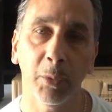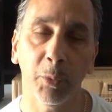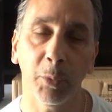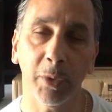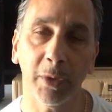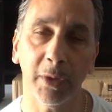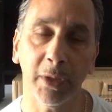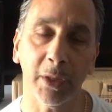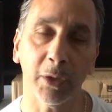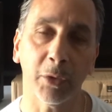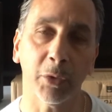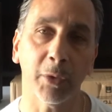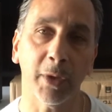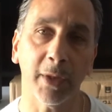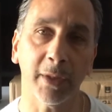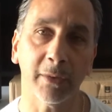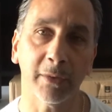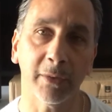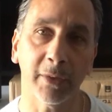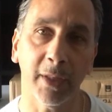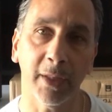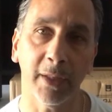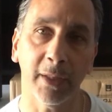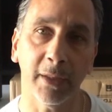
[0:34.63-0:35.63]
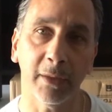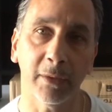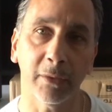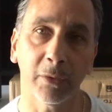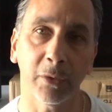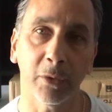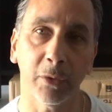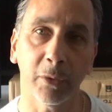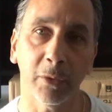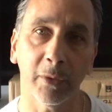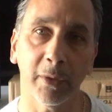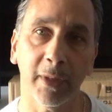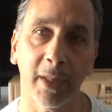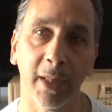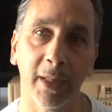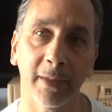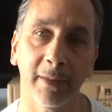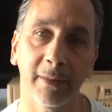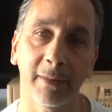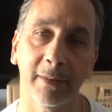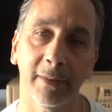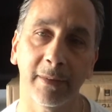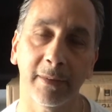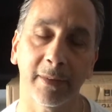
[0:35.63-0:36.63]
with the correct settings. So that
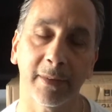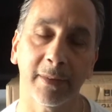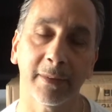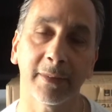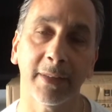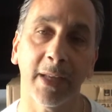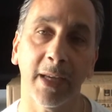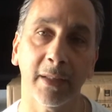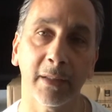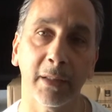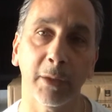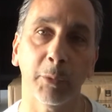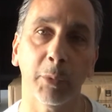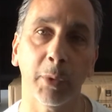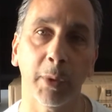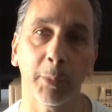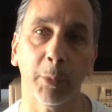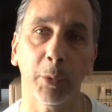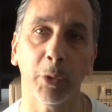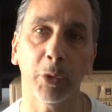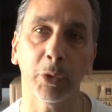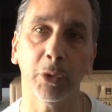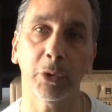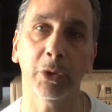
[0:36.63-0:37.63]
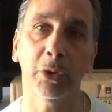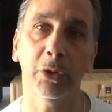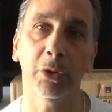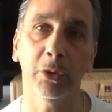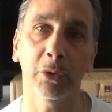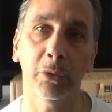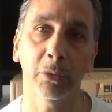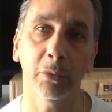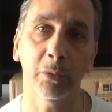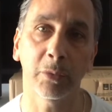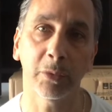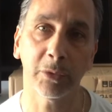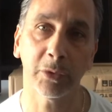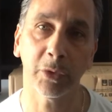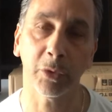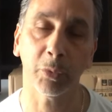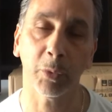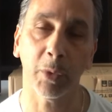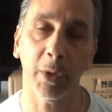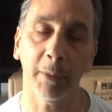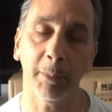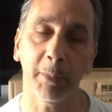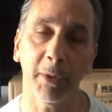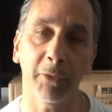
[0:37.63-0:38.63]
is exactly what I'm going to do. Just
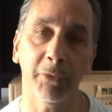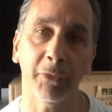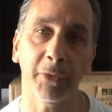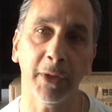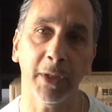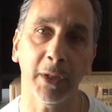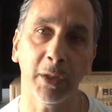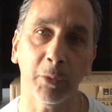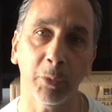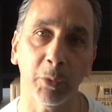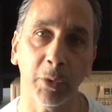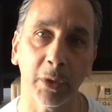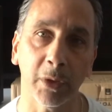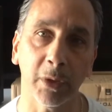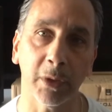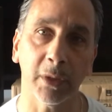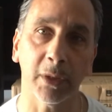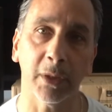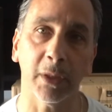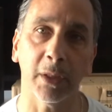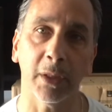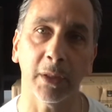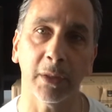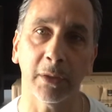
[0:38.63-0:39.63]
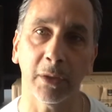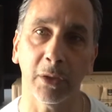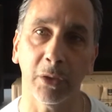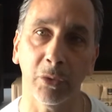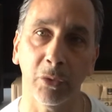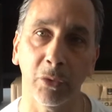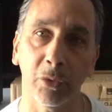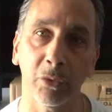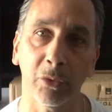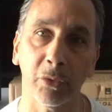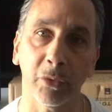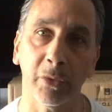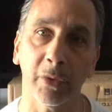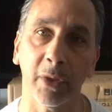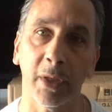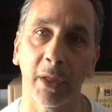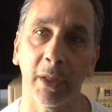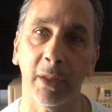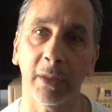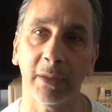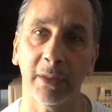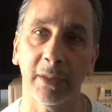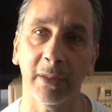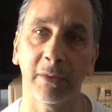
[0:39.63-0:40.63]
want to be fair with the users
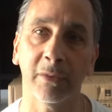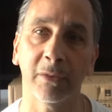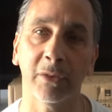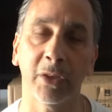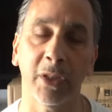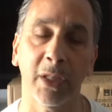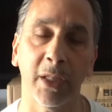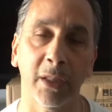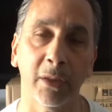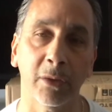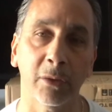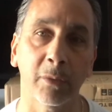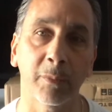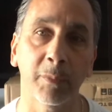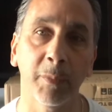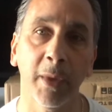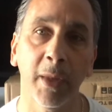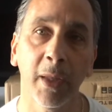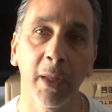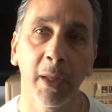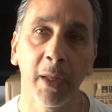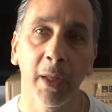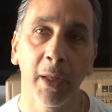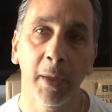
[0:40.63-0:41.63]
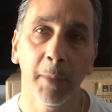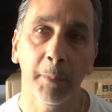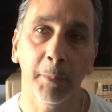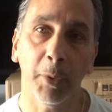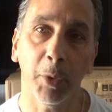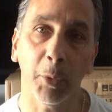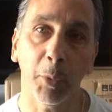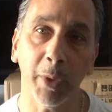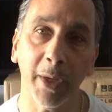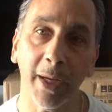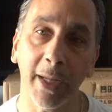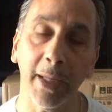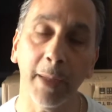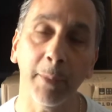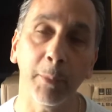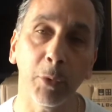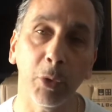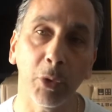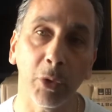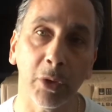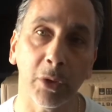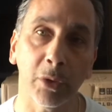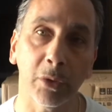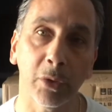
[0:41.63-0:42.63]
on this channel. But what I am
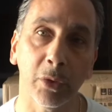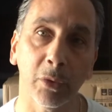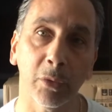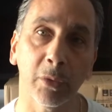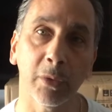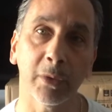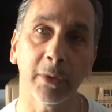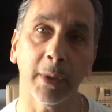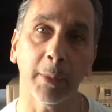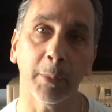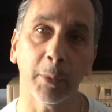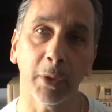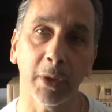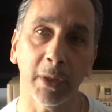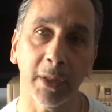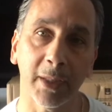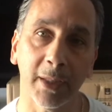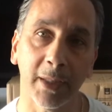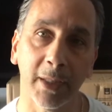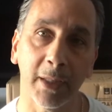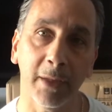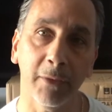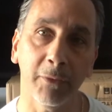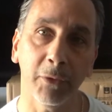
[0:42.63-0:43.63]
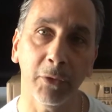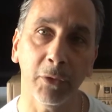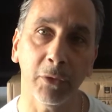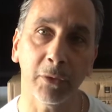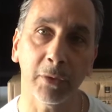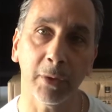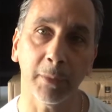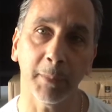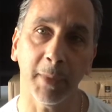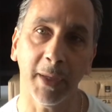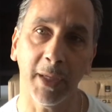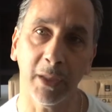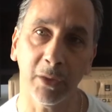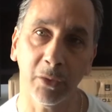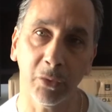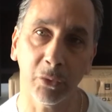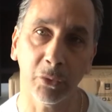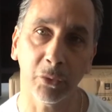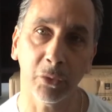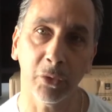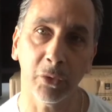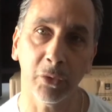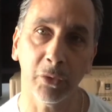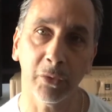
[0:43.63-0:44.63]
going to do is I'm going to give you some
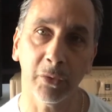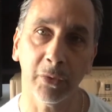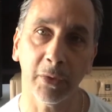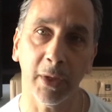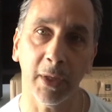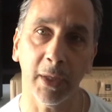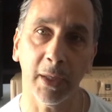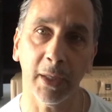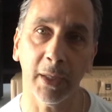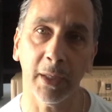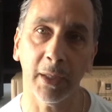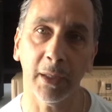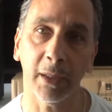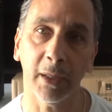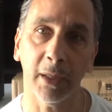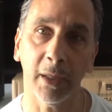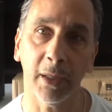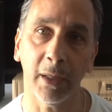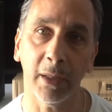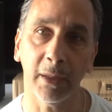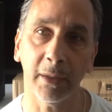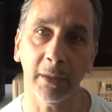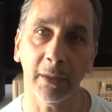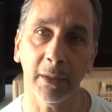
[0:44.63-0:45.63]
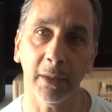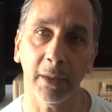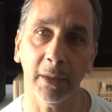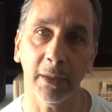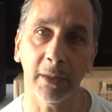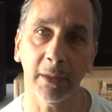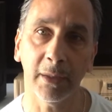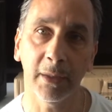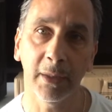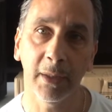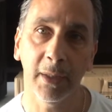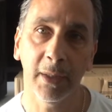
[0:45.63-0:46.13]
extras on the